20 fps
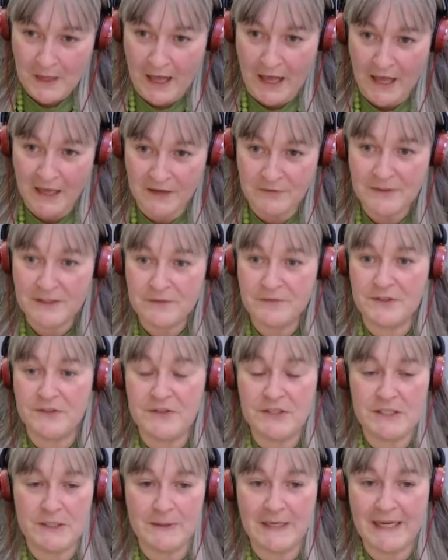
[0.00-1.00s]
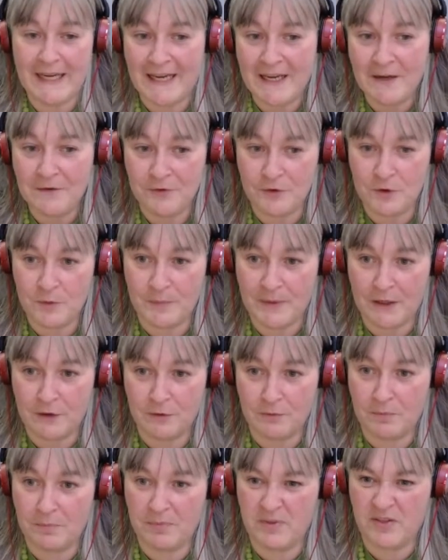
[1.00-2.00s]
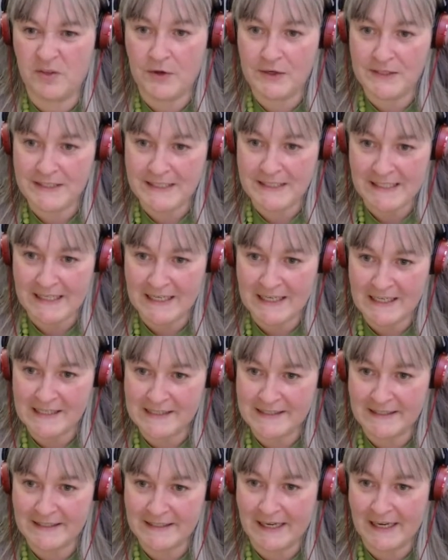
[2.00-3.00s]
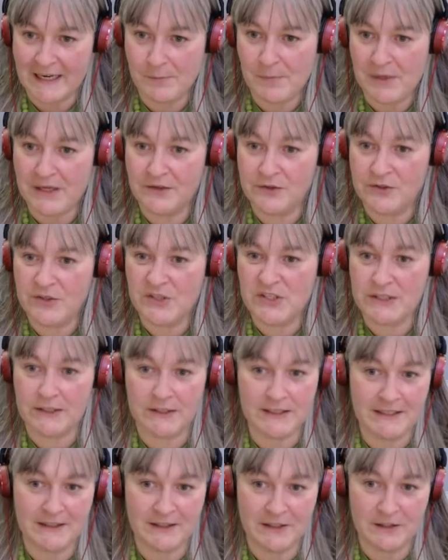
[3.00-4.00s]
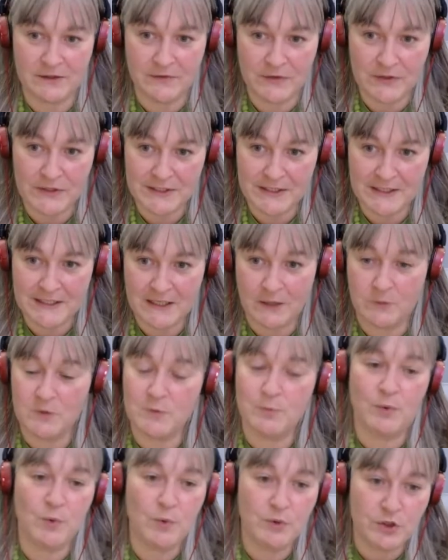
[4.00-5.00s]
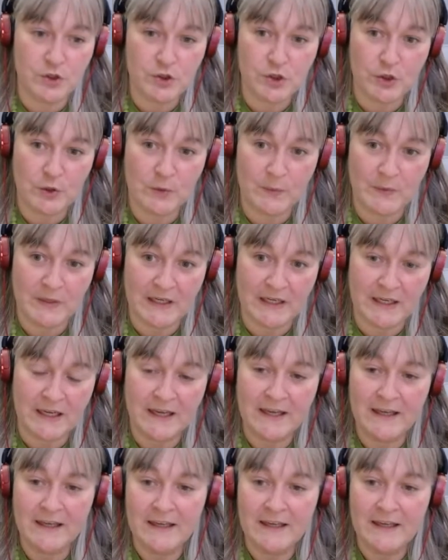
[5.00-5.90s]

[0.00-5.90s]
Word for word: I've lived in the UK for about 30 years. I came here to study at university. I was born in Germany.